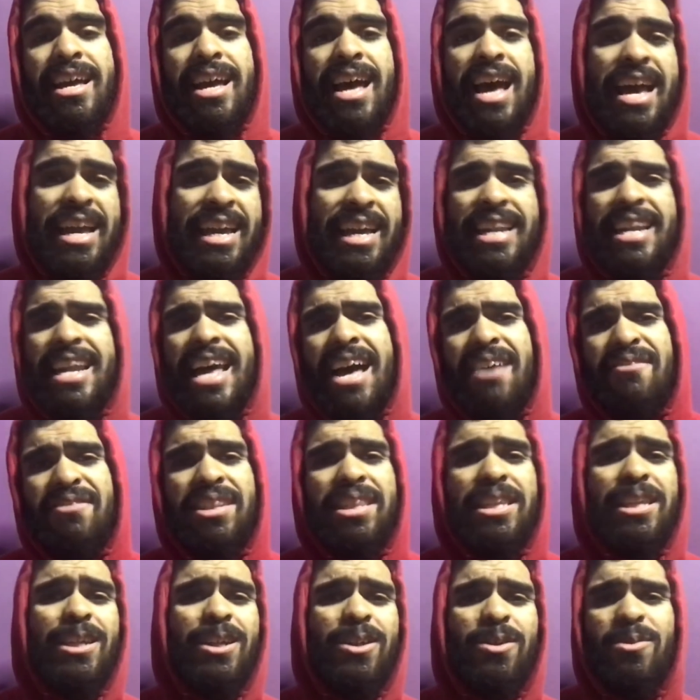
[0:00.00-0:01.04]
I can have a
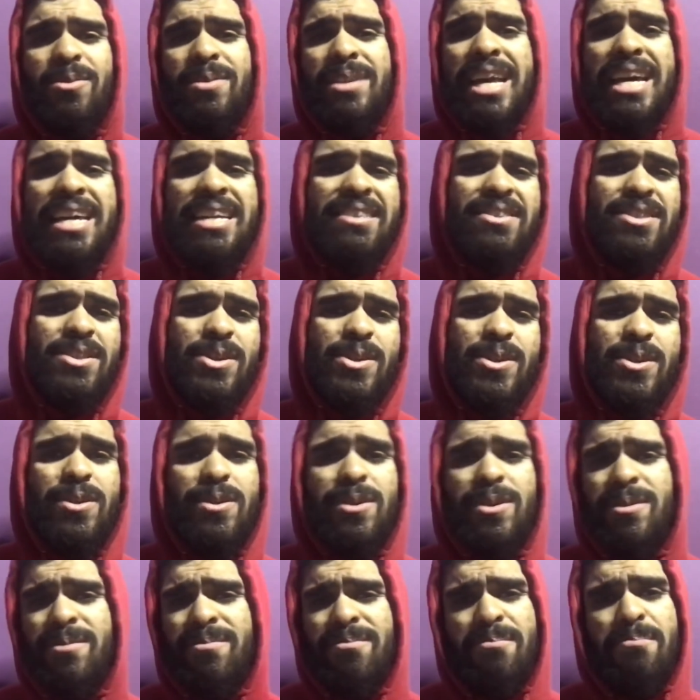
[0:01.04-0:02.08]
little
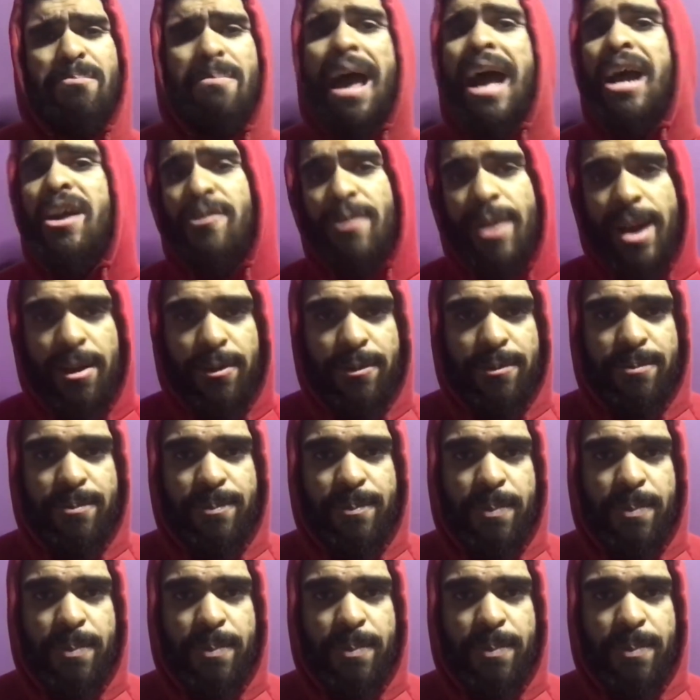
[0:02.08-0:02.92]
nicer background.